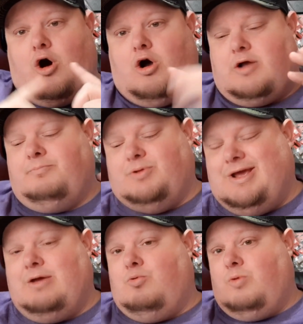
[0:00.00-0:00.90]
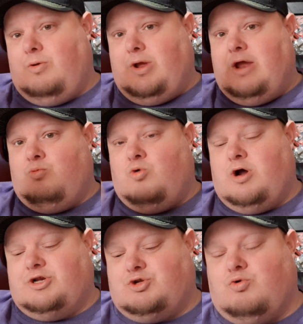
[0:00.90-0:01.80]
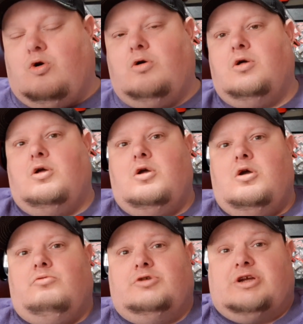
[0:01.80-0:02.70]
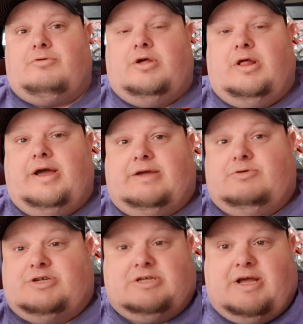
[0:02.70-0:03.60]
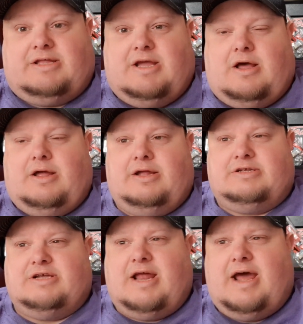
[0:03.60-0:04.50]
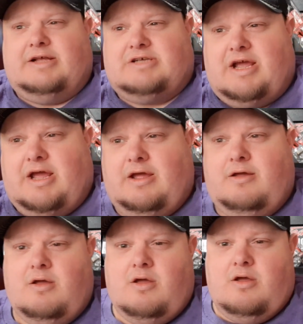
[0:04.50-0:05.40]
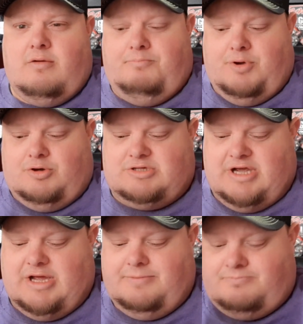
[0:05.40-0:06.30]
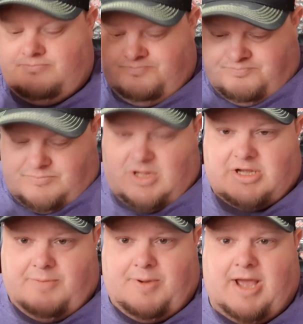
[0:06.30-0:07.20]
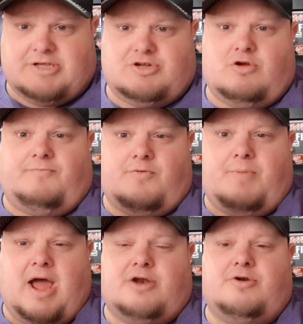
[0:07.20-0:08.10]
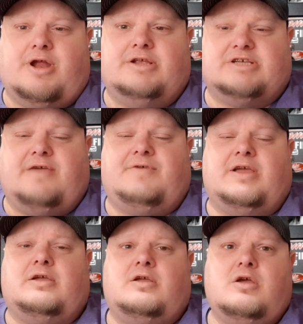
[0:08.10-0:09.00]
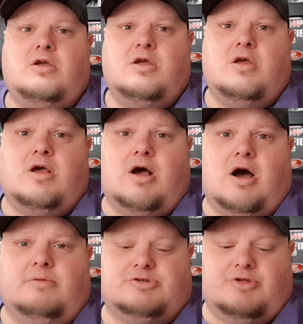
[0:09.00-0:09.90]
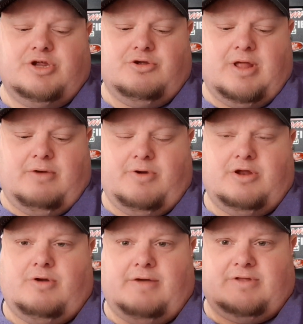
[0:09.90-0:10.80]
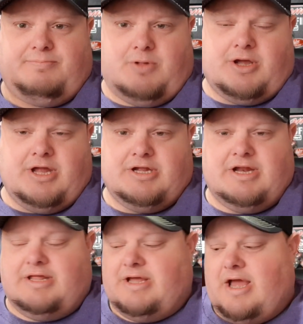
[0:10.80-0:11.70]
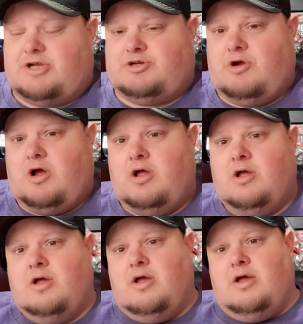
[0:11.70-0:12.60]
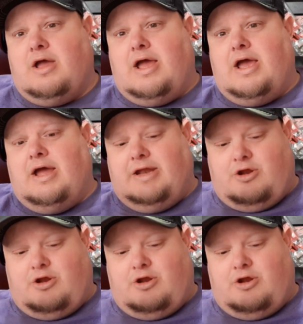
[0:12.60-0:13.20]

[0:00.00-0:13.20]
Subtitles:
complete in-one tool, which I really like, which is like it has a built-in capacitor for battery saving. So that way you don't have to plug into anything extra, and it